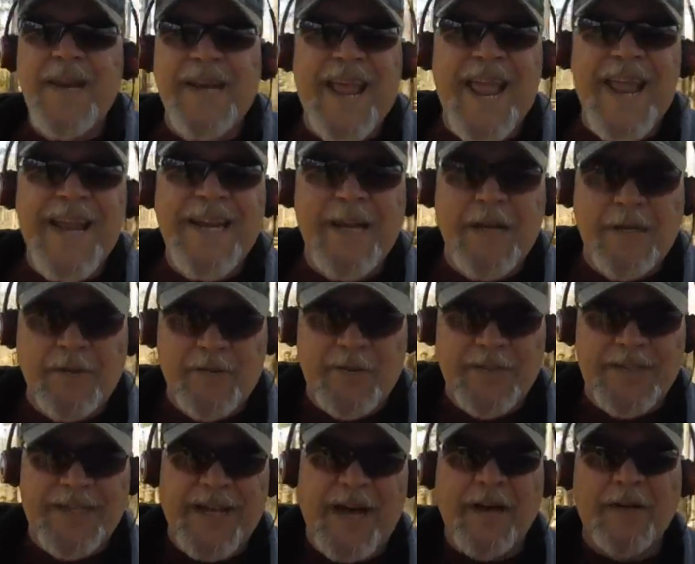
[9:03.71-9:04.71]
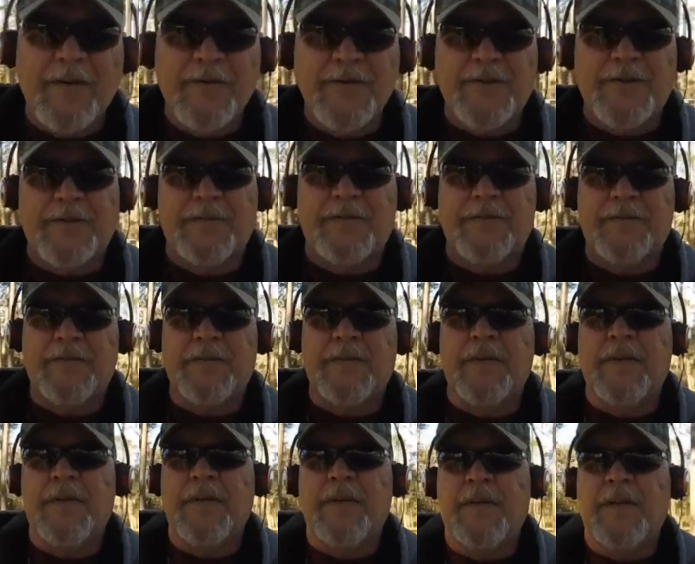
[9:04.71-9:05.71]
at $800
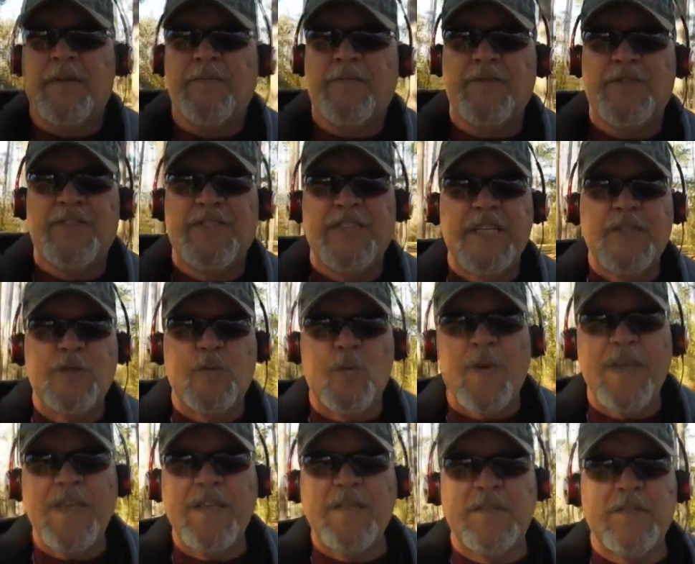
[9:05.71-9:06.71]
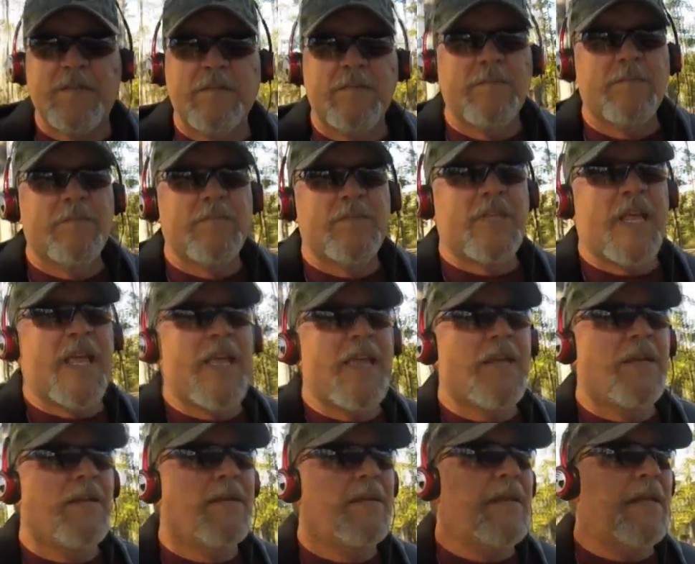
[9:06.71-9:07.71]
for 6 weeks
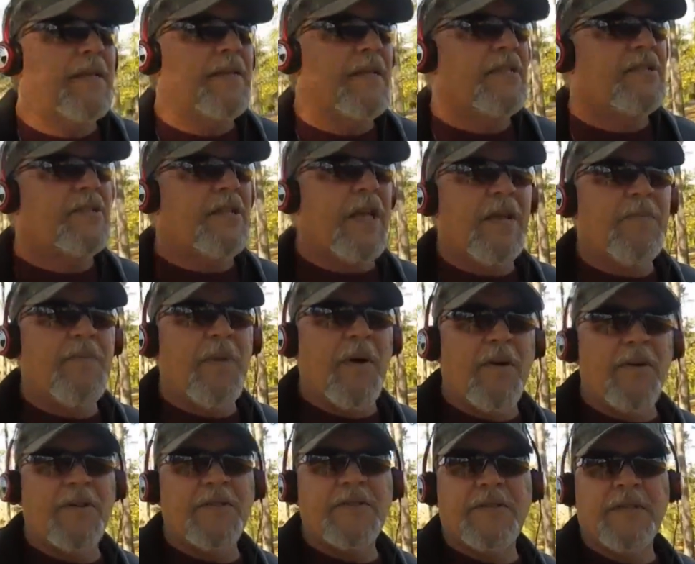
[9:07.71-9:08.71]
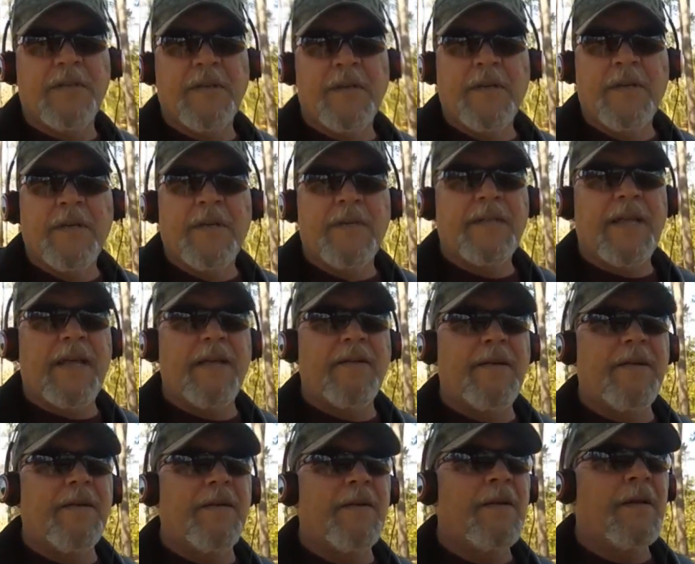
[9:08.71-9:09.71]
staying in these state parks
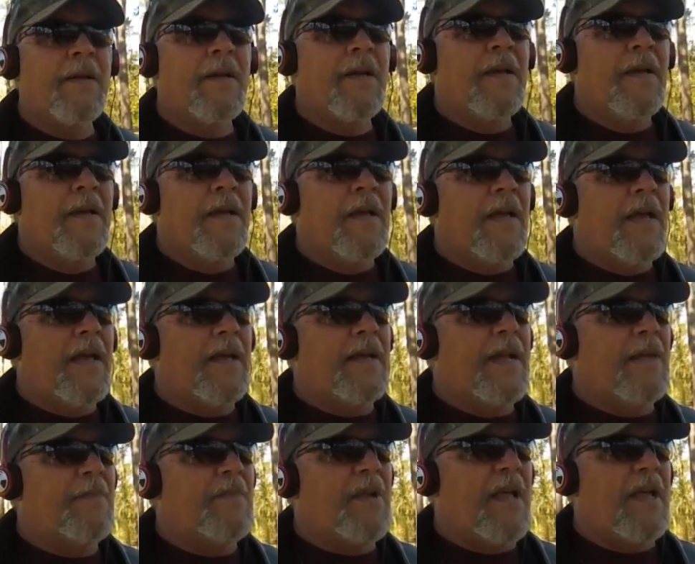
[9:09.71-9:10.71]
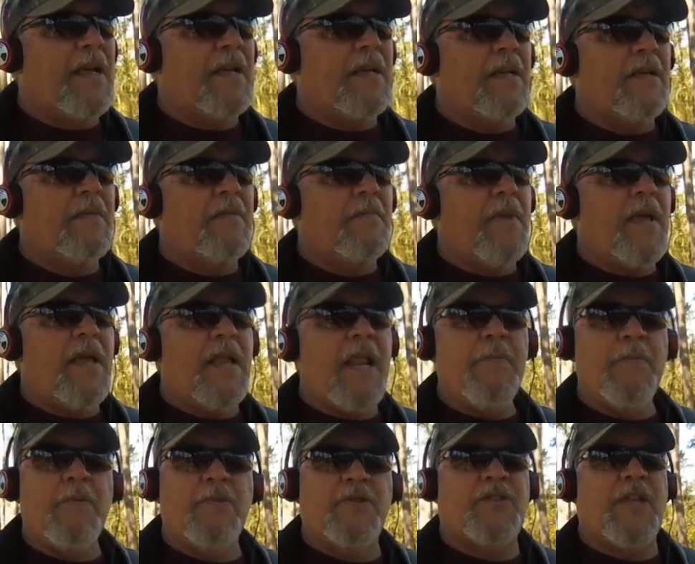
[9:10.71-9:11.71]
down here." And I'm like, "Man,
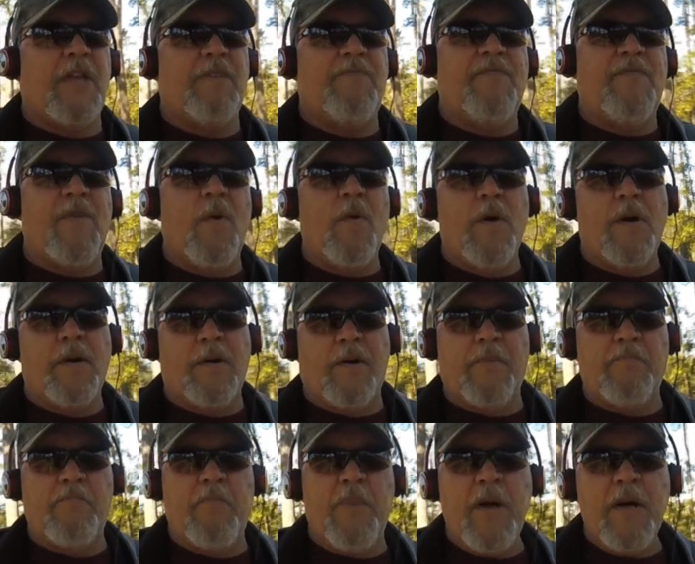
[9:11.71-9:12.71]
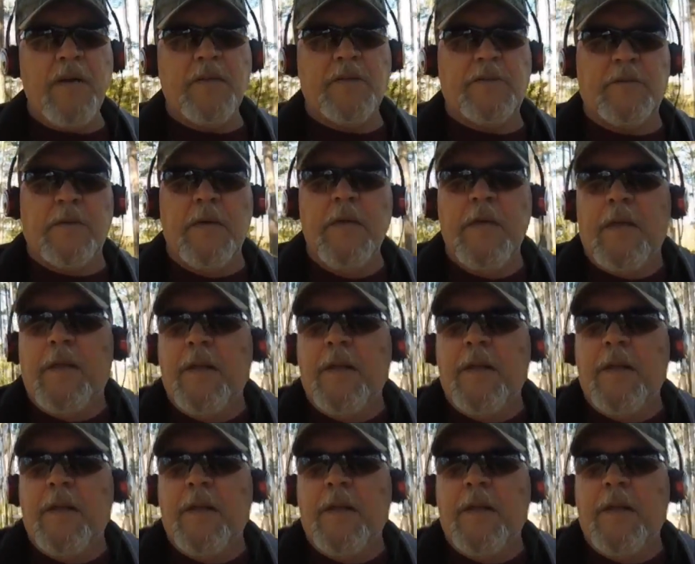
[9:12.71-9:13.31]
I'm gonna save $400,